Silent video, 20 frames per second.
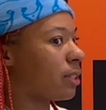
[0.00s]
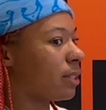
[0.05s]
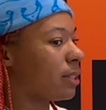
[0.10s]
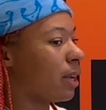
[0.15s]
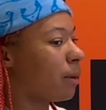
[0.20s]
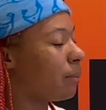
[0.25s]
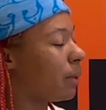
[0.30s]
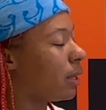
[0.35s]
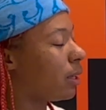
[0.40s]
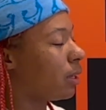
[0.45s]
since
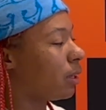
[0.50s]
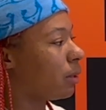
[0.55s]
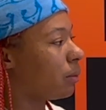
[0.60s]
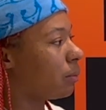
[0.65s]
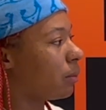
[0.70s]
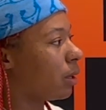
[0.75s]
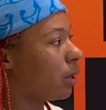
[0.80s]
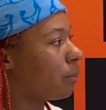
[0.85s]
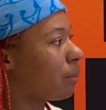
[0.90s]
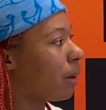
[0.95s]
I met
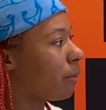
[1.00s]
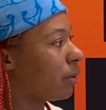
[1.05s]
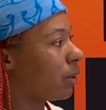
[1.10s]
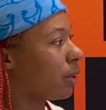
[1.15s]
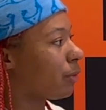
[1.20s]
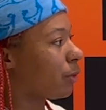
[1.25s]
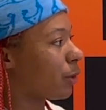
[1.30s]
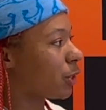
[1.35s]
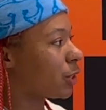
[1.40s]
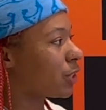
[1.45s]
him uh, my
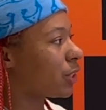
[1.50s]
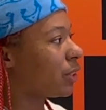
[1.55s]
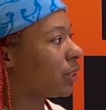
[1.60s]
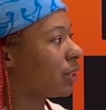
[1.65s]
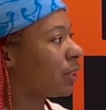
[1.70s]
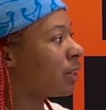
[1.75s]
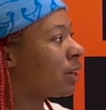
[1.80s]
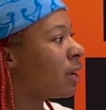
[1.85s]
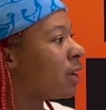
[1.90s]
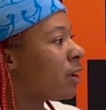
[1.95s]
very first
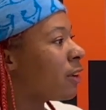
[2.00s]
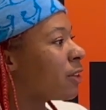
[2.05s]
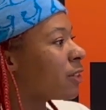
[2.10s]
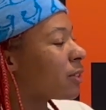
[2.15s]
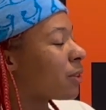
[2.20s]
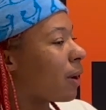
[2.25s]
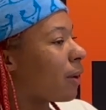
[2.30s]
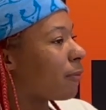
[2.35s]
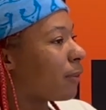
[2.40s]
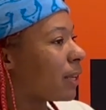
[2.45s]
year. Yeah.
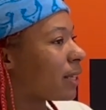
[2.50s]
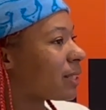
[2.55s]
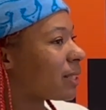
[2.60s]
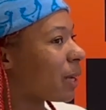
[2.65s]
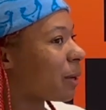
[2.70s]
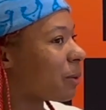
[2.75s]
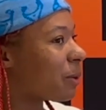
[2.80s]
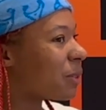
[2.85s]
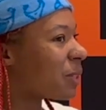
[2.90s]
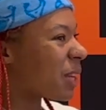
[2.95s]
So I
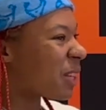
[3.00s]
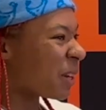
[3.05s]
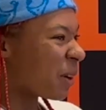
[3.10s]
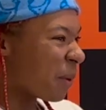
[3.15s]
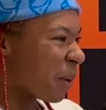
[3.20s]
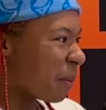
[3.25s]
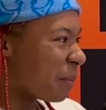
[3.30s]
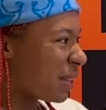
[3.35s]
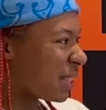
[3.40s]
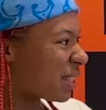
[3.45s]
FaceTimed him. He was like, You
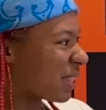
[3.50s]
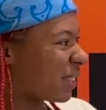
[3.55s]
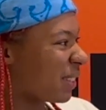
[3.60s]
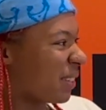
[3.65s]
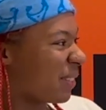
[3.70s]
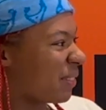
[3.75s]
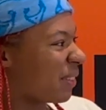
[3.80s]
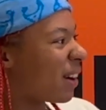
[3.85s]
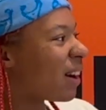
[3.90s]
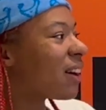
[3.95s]
were Mr.
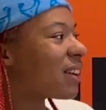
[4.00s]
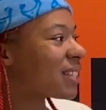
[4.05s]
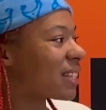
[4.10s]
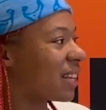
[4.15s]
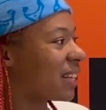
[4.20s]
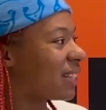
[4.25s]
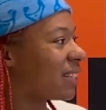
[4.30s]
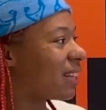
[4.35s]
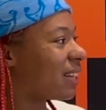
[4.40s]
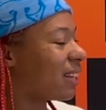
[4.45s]
LeVar? I was
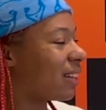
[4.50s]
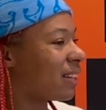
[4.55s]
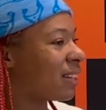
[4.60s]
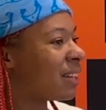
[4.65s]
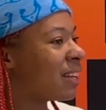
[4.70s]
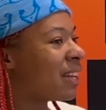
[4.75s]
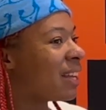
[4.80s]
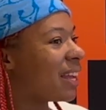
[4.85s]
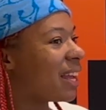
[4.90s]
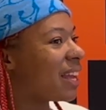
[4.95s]
like, Yeah.
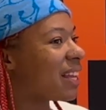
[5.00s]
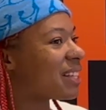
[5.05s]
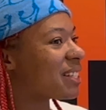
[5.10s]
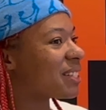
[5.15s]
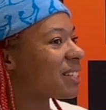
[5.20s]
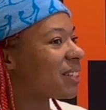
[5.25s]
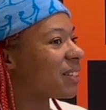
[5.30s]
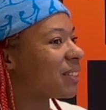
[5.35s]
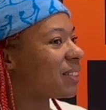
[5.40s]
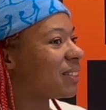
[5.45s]
And
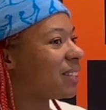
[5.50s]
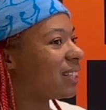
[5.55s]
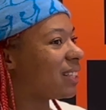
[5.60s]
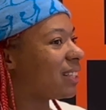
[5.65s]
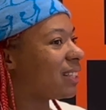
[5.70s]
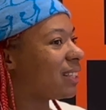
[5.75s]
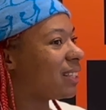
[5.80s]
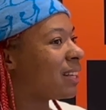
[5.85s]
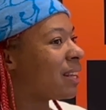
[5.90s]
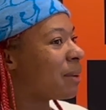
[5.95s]
so
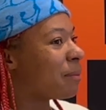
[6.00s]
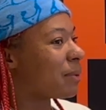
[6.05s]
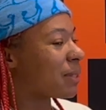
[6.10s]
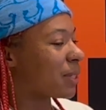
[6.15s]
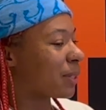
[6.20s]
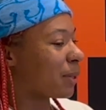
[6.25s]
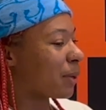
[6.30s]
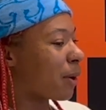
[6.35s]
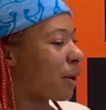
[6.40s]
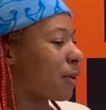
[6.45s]
then
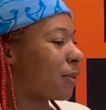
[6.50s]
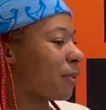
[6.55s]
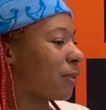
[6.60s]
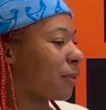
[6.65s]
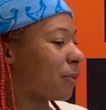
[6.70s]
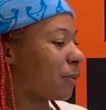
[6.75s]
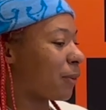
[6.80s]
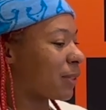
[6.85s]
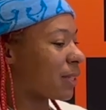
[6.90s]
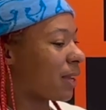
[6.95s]
Mr.
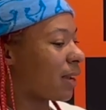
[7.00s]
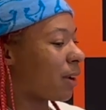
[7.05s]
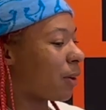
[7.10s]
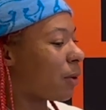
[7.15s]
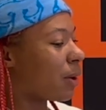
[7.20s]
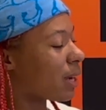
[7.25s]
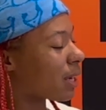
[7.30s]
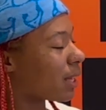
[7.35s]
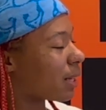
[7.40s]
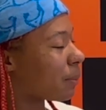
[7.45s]
LeVar was like, Oh,
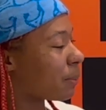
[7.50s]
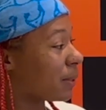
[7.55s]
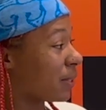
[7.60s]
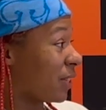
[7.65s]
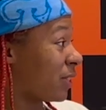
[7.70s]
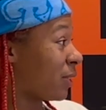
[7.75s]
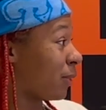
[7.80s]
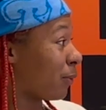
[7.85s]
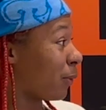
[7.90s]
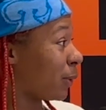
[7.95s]
I got a
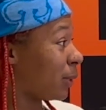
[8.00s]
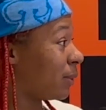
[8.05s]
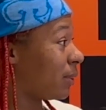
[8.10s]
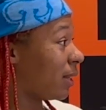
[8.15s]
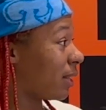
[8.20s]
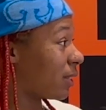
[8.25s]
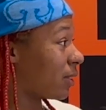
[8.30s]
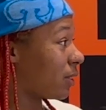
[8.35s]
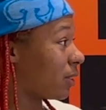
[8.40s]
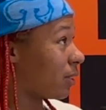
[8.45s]
position for you
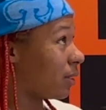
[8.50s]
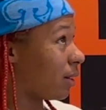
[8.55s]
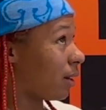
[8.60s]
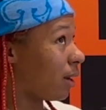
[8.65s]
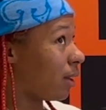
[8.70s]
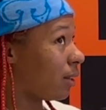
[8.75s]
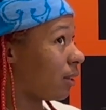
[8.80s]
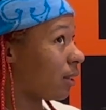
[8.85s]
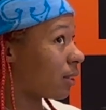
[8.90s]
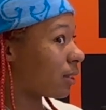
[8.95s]
next year.
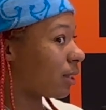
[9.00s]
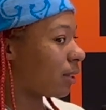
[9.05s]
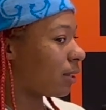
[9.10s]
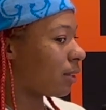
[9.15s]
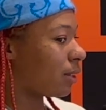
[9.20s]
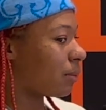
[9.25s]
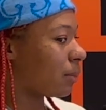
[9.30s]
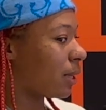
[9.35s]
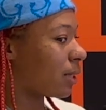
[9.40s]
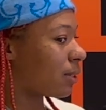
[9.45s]
I looked
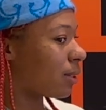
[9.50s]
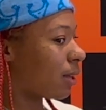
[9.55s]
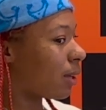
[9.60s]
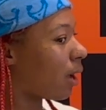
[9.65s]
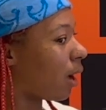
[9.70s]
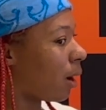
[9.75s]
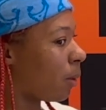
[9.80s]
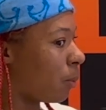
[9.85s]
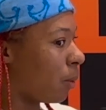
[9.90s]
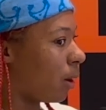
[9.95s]
at him. I said,
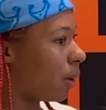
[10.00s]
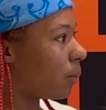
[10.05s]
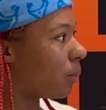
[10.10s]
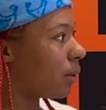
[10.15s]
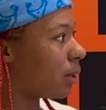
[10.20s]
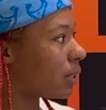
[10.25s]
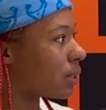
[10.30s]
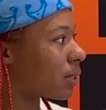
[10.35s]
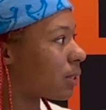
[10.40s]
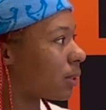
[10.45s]
I want
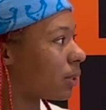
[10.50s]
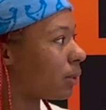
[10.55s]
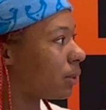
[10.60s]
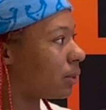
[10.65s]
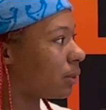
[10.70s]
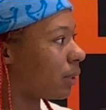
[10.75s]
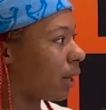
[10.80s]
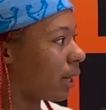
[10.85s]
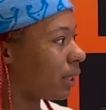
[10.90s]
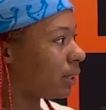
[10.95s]
one
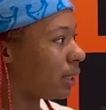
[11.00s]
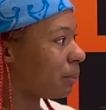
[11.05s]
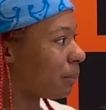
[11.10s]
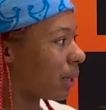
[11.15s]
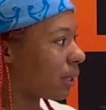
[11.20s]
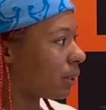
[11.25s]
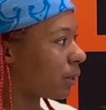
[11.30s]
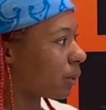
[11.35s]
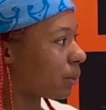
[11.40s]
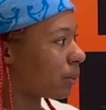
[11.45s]
too. I need
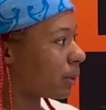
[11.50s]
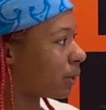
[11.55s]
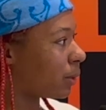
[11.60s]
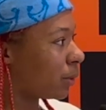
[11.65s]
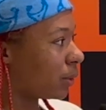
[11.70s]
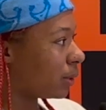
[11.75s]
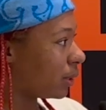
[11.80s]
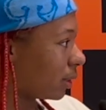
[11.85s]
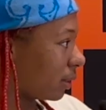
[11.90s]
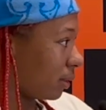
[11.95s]
my little
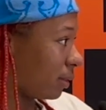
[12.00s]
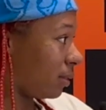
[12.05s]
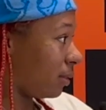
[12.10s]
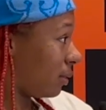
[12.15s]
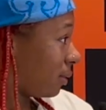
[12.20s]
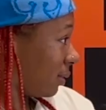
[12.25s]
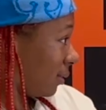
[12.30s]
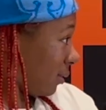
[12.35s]
reunion. What's